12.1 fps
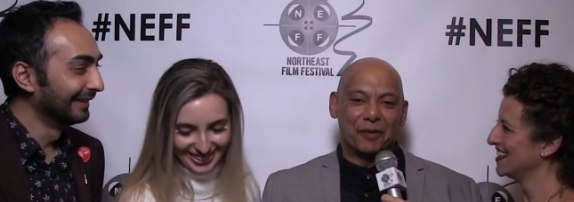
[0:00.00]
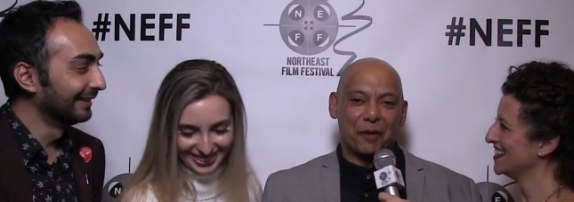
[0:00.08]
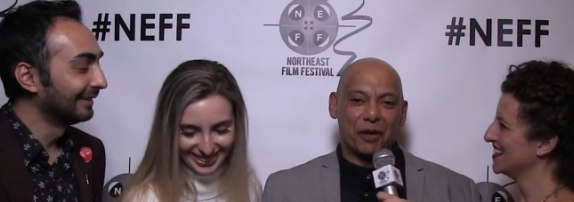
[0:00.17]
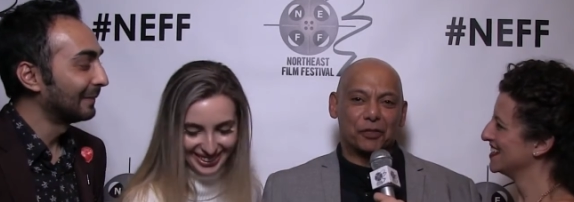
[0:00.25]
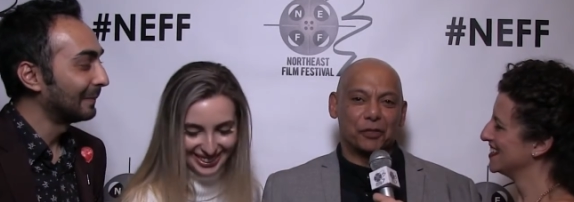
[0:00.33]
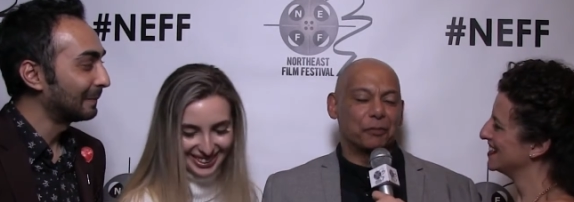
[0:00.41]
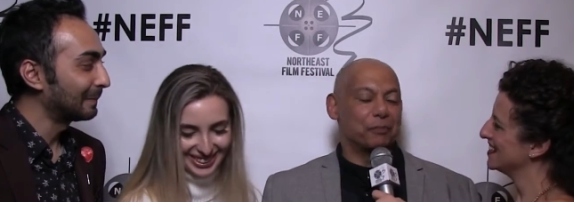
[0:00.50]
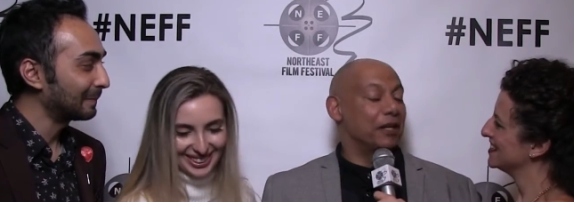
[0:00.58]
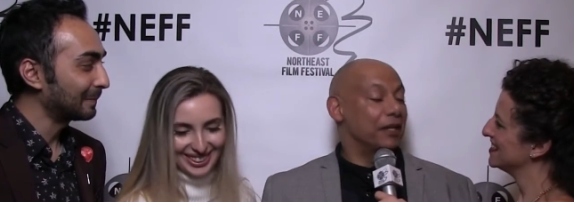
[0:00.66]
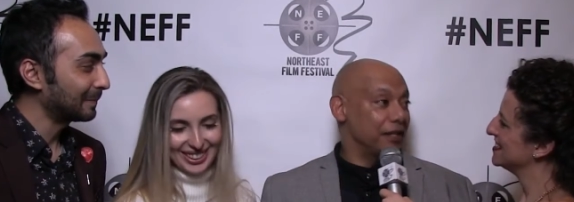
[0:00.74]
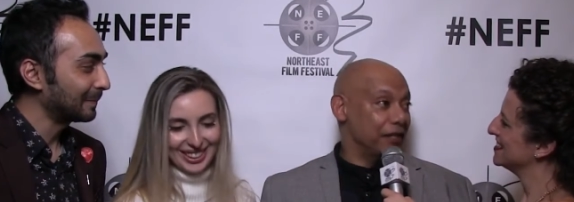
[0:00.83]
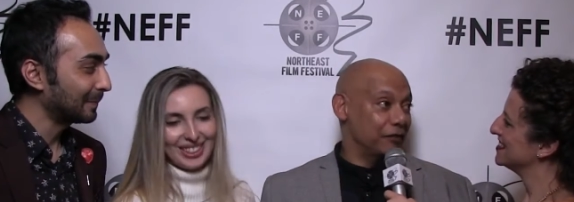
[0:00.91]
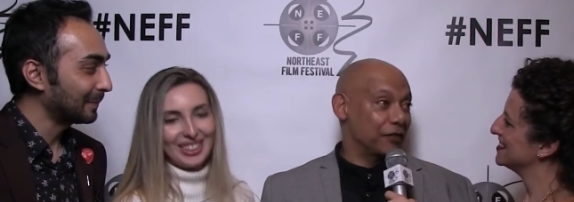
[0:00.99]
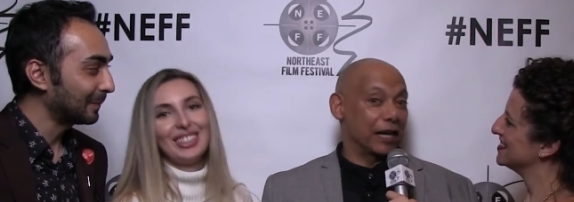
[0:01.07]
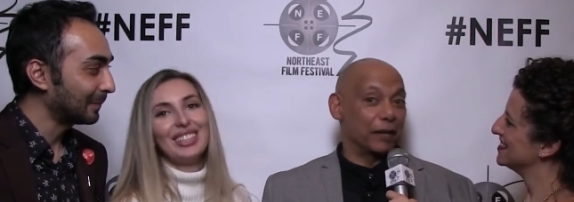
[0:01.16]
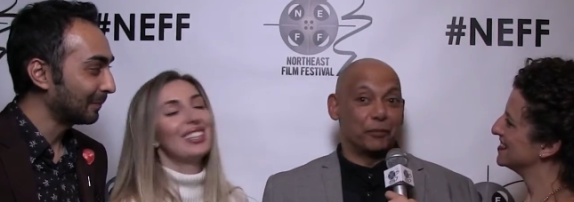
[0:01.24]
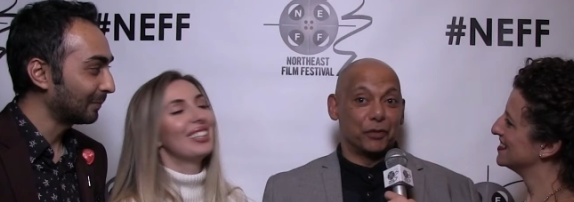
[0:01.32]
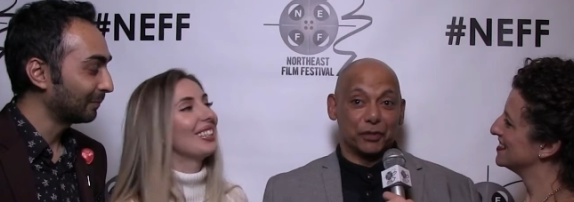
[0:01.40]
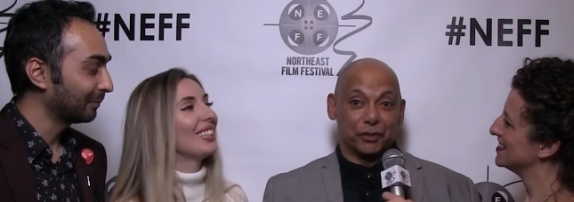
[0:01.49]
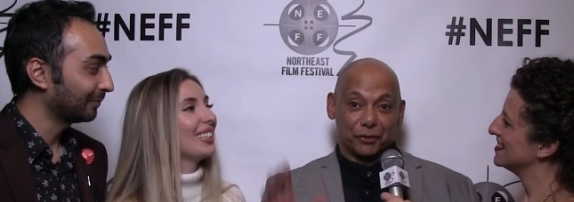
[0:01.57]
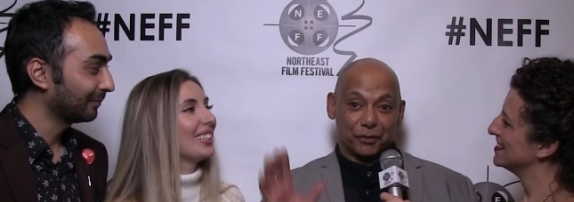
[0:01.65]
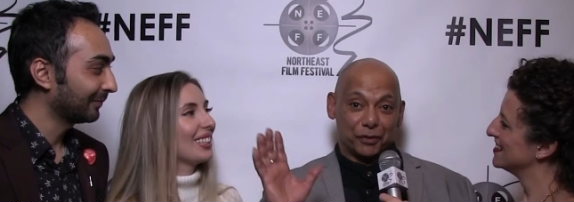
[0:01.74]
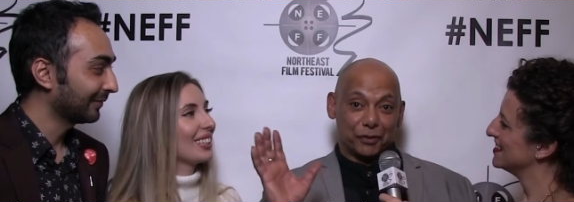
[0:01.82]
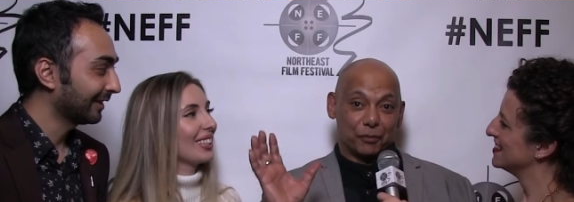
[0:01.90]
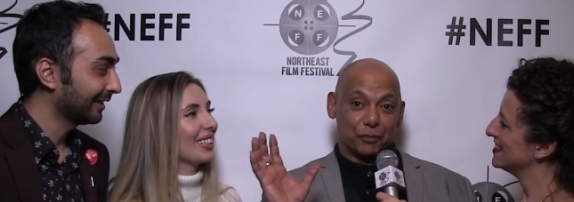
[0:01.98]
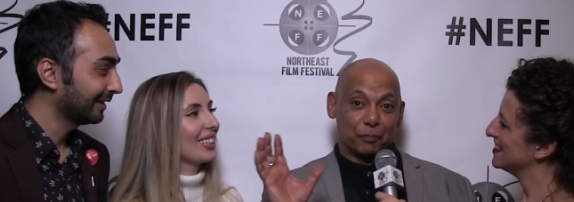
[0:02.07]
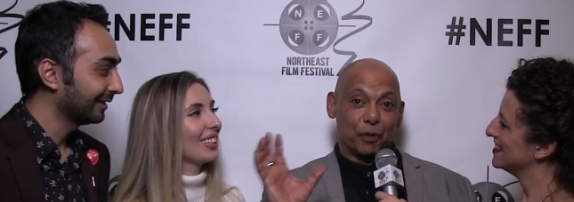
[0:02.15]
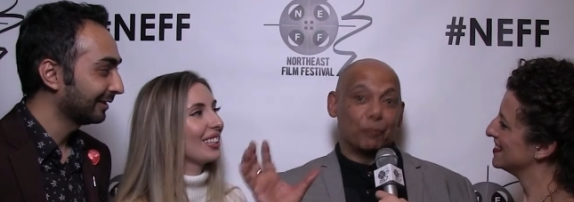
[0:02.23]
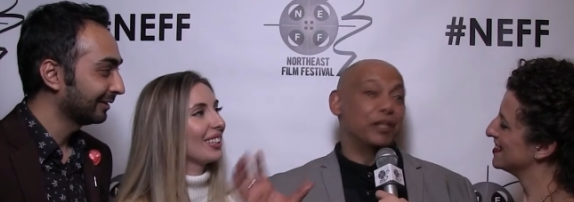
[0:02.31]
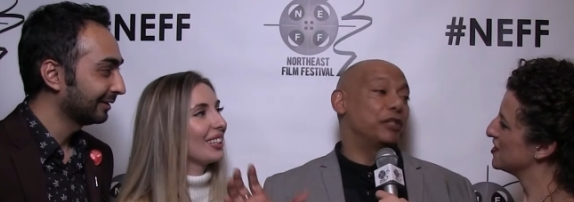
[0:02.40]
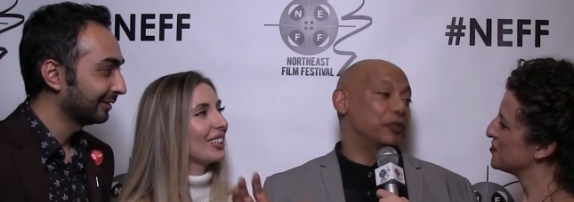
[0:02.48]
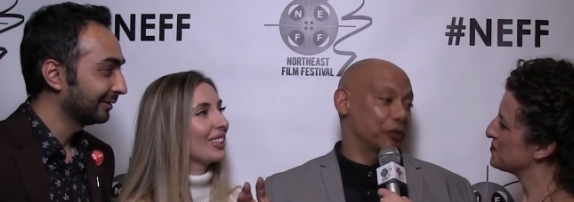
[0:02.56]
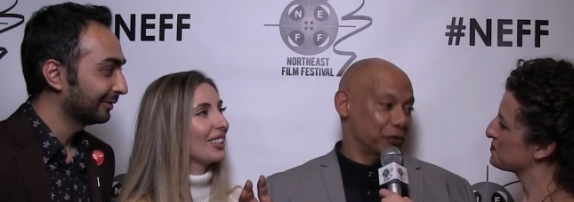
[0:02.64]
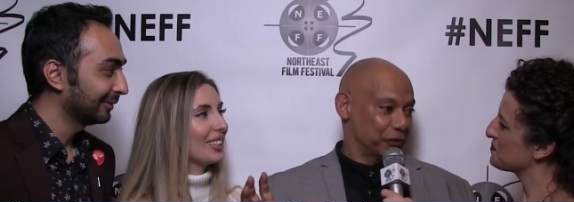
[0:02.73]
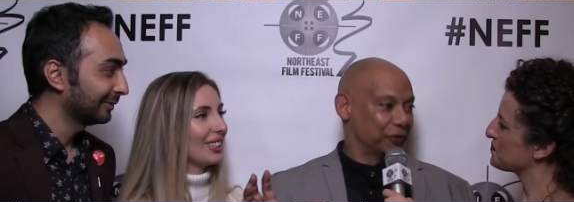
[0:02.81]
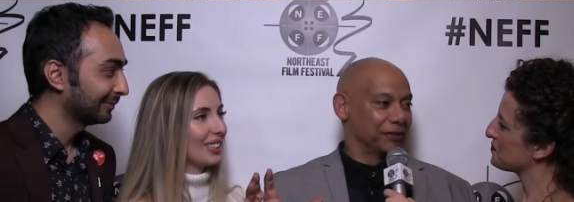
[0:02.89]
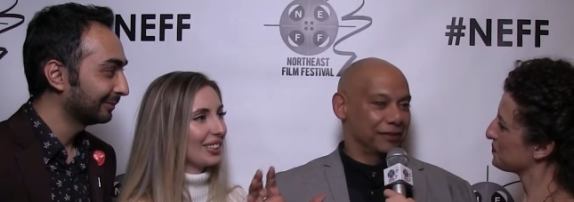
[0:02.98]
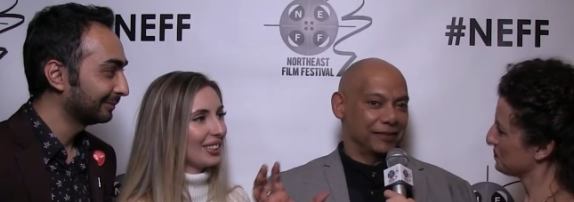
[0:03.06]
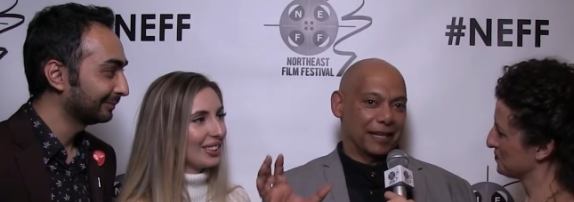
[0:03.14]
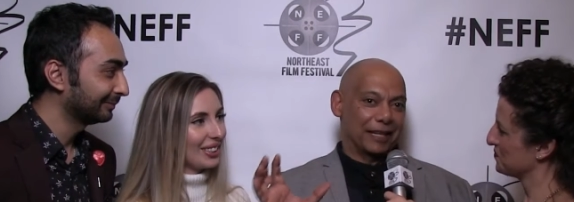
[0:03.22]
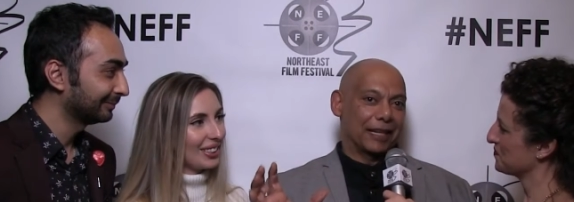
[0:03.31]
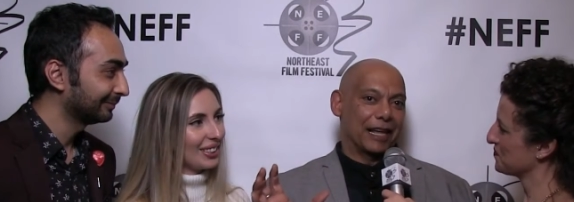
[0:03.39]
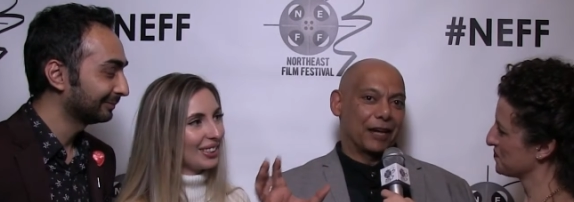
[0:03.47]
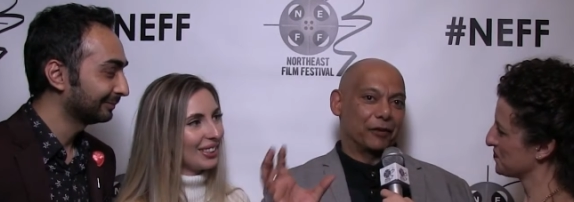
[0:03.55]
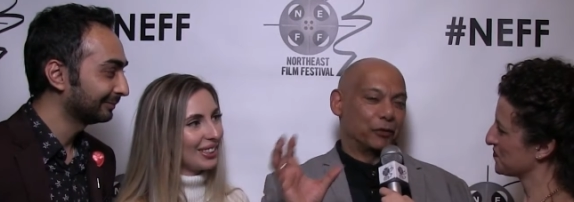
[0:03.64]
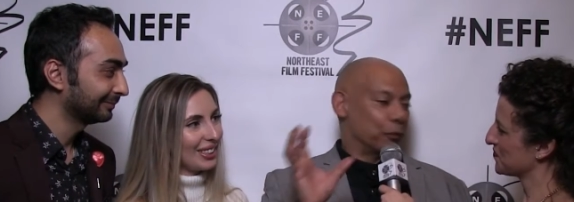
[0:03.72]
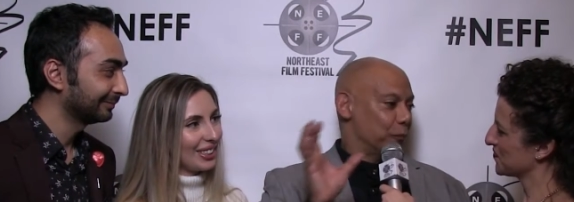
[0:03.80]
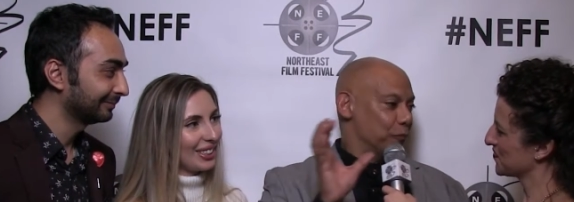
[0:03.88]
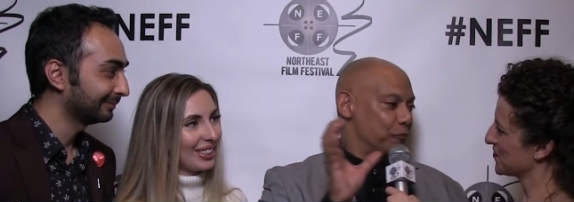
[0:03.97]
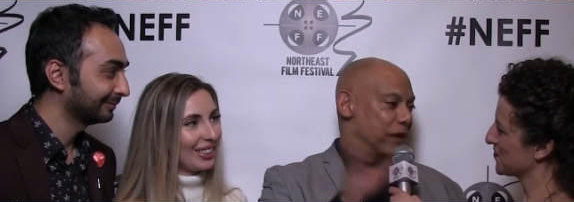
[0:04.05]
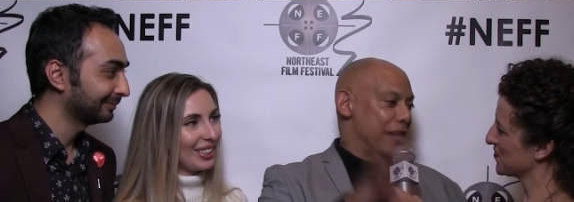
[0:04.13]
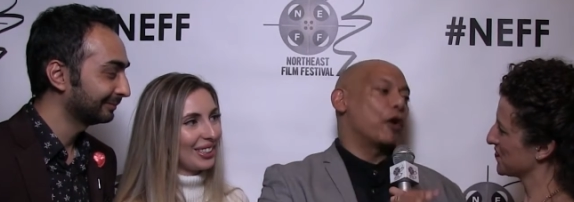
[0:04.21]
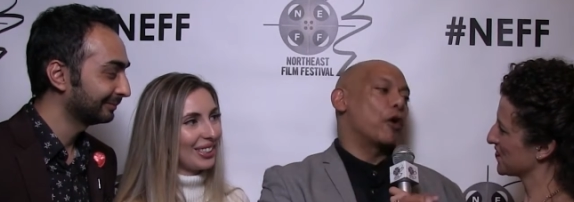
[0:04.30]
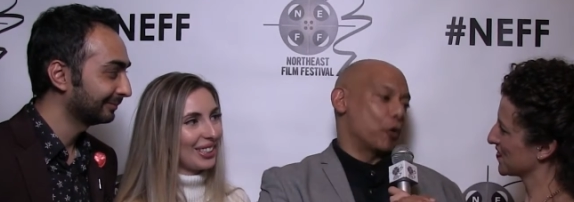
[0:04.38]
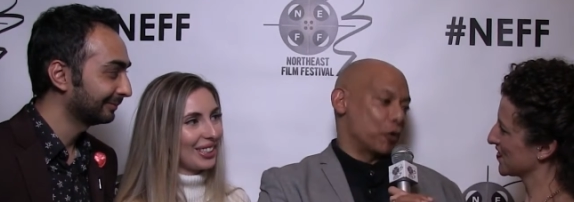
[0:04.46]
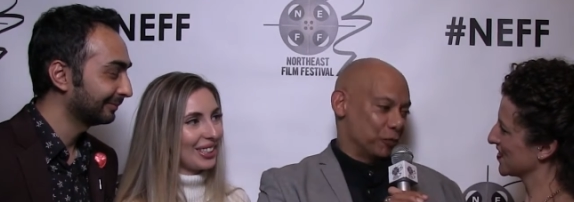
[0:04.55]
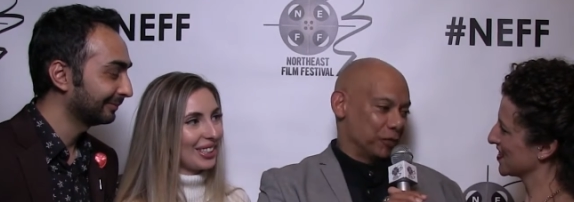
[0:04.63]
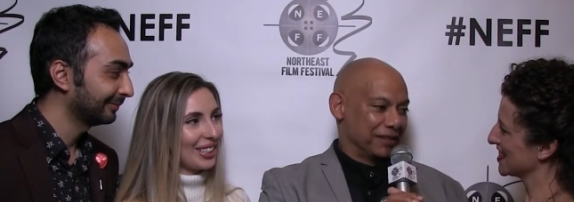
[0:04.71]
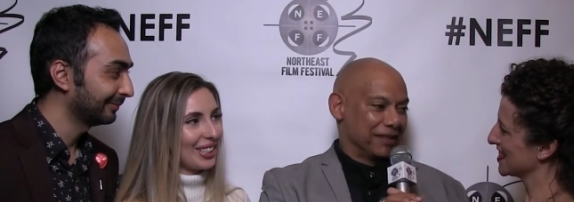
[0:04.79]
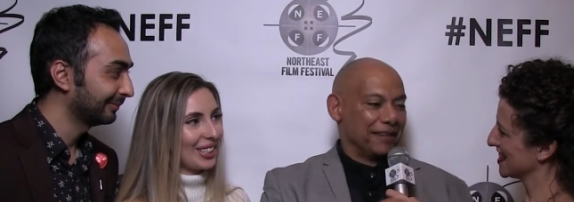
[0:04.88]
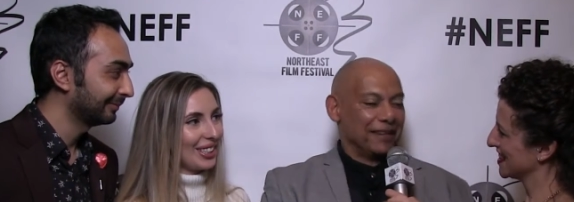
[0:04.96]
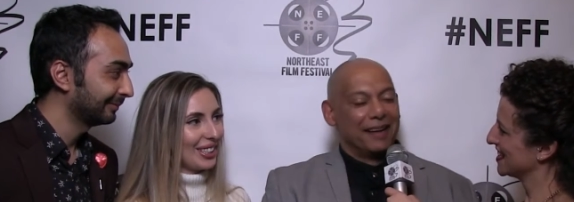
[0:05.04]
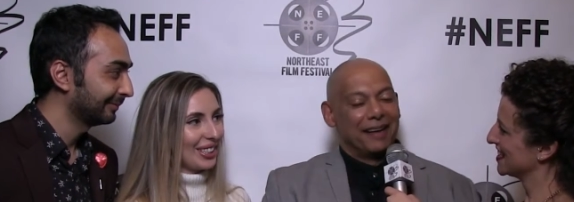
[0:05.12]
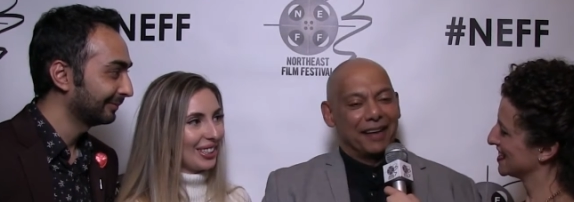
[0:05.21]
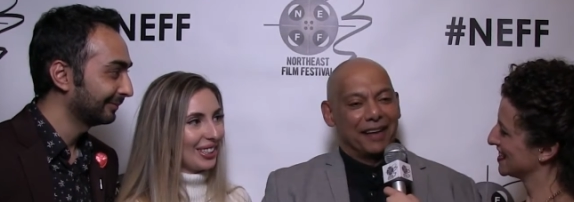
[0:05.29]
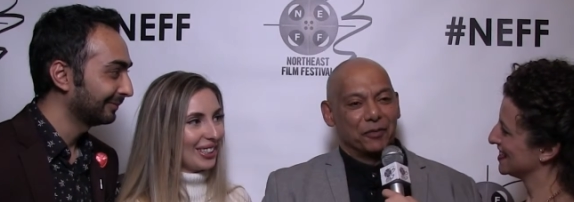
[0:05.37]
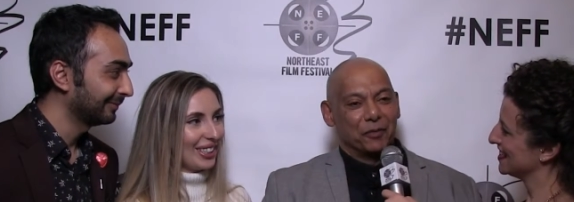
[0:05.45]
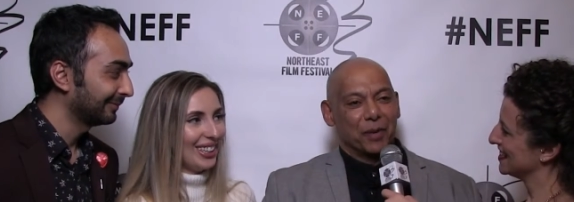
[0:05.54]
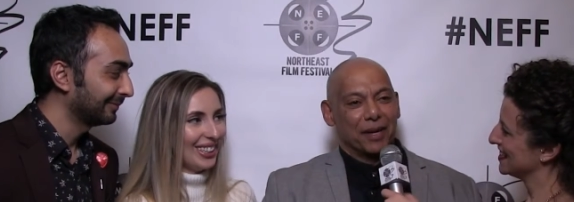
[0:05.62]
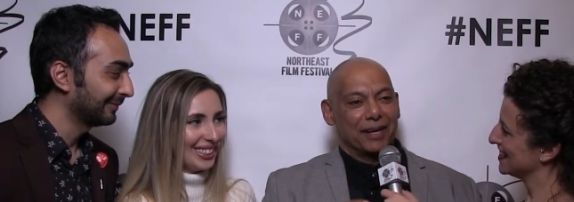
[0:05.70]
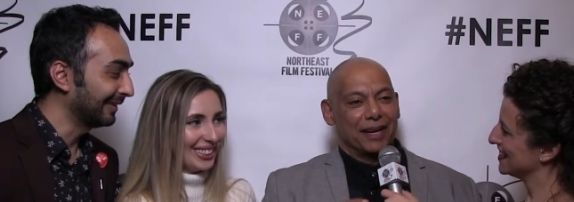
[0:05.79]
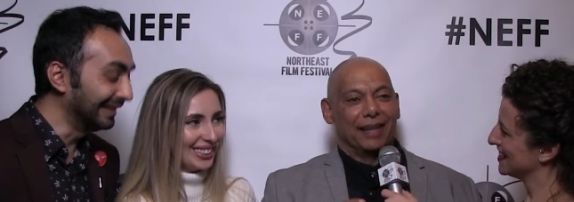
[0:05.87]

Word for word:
Speaker 1: who actually believed I brought Bobito, the clown, back home. And one